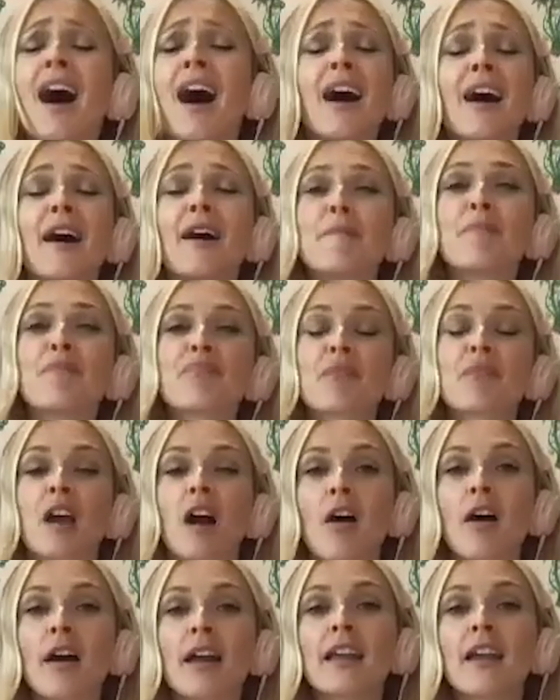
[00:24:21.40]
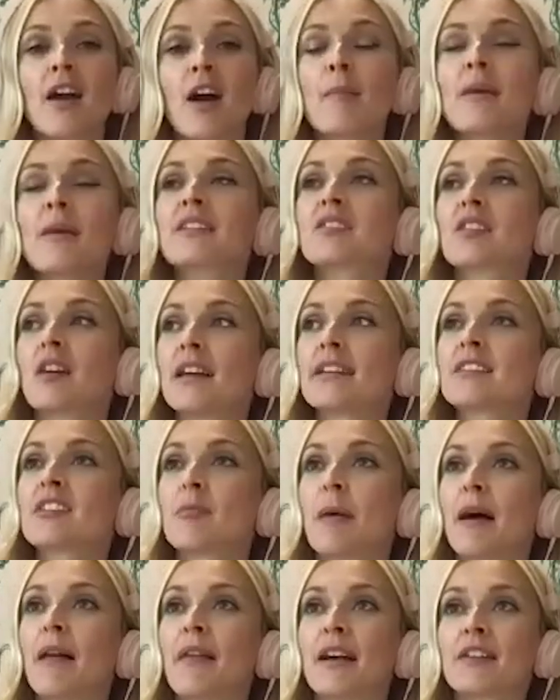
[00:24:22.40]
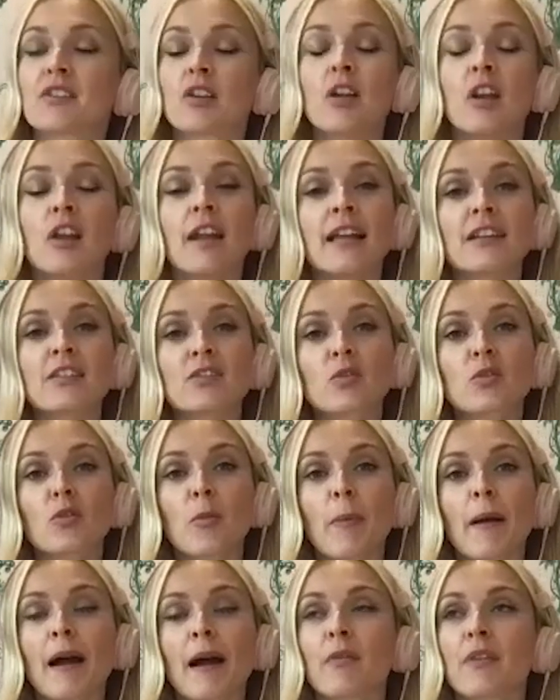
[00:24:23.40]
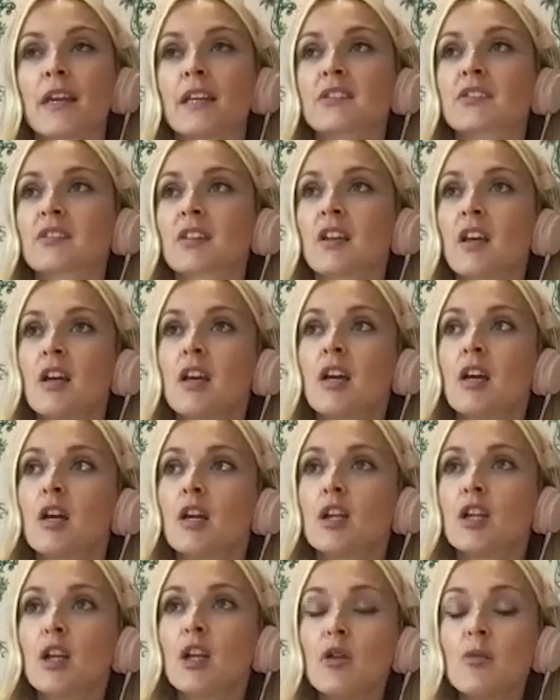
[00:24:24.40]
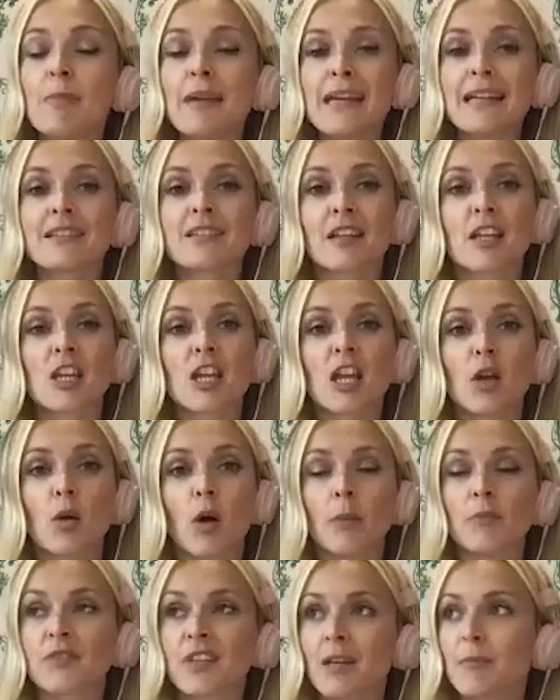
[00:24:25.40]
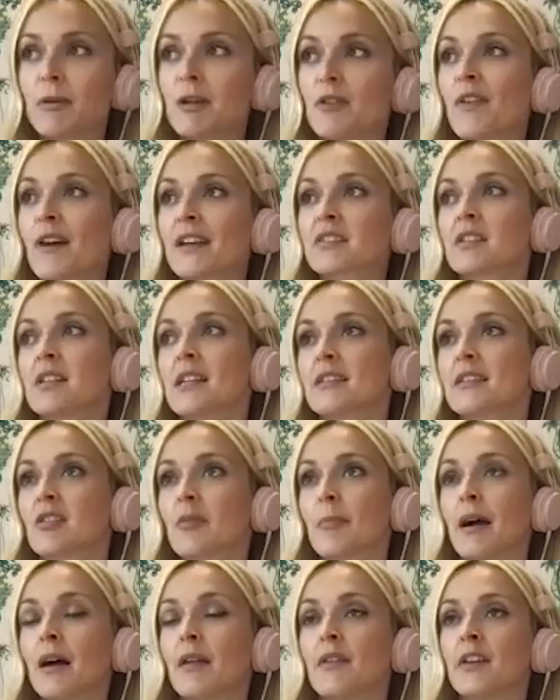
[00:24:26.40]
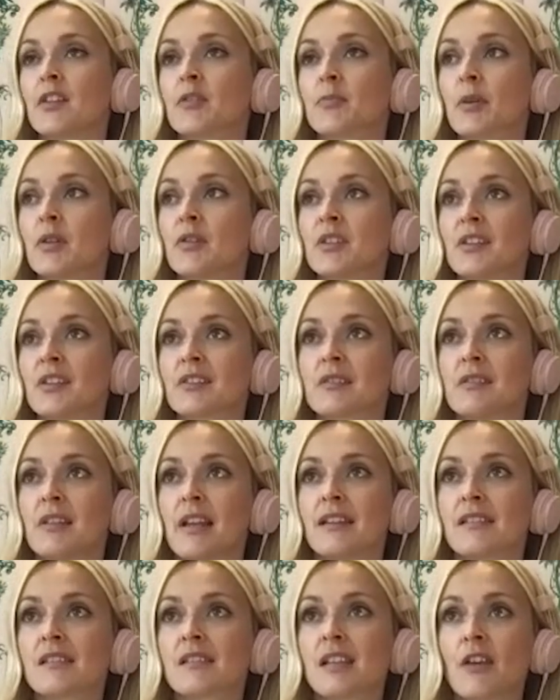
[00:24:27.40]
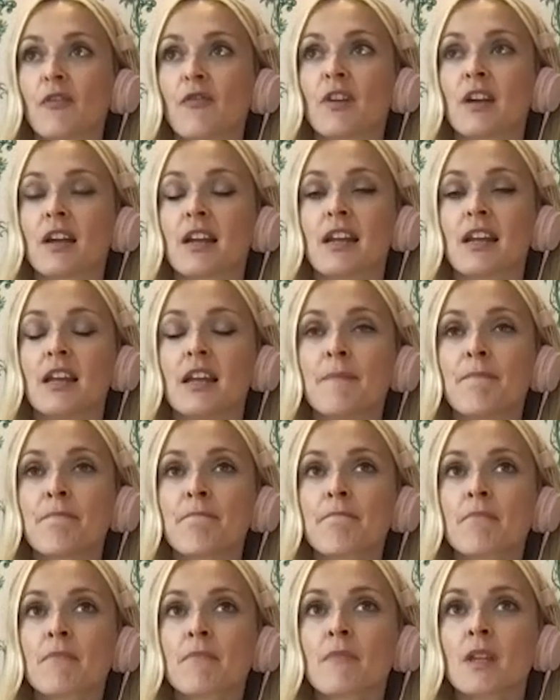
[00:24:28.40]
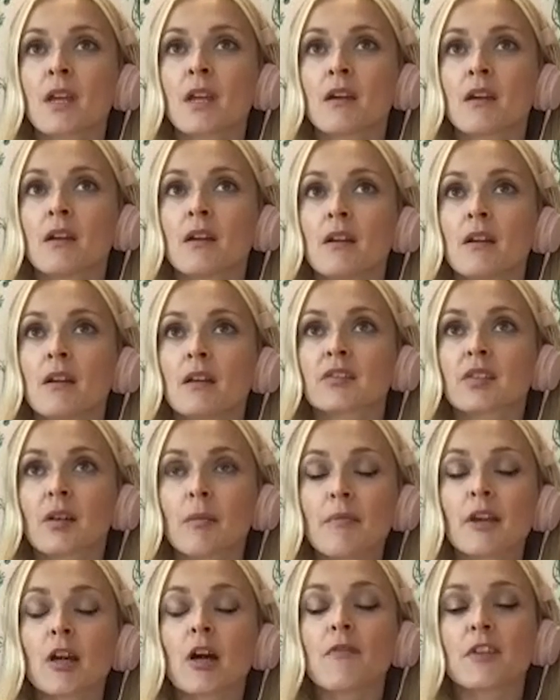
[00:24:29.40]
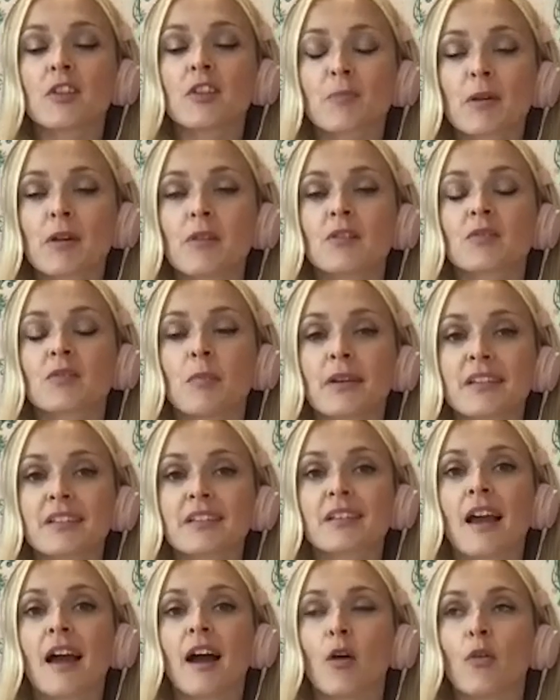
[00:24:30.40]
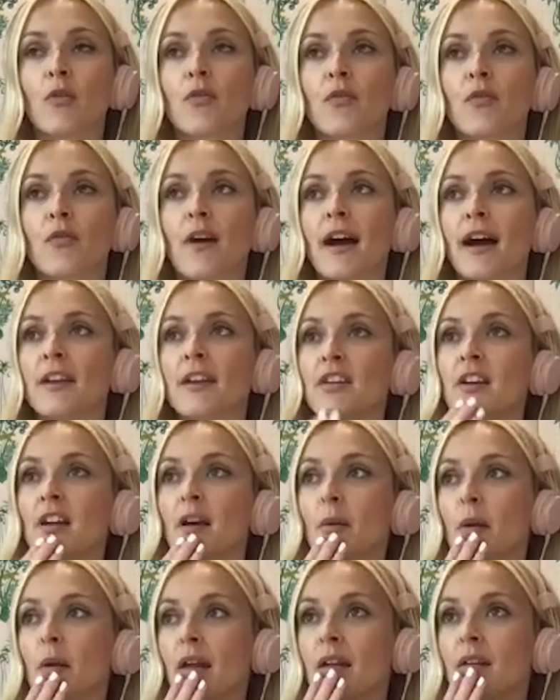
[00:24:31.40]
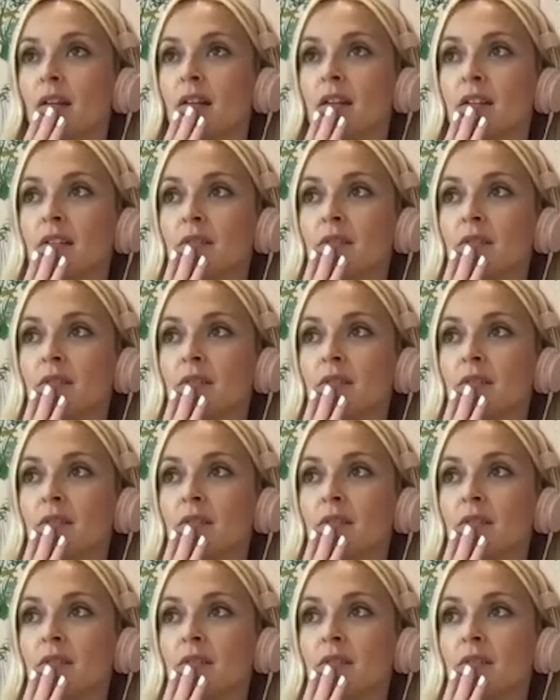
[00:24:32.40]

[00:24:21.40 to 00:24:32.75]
I'm excited about that. So let's talk about this, you meeting you. I'm deeply fascinated about this, because it's definitely something I've experienced myself, and, you know, in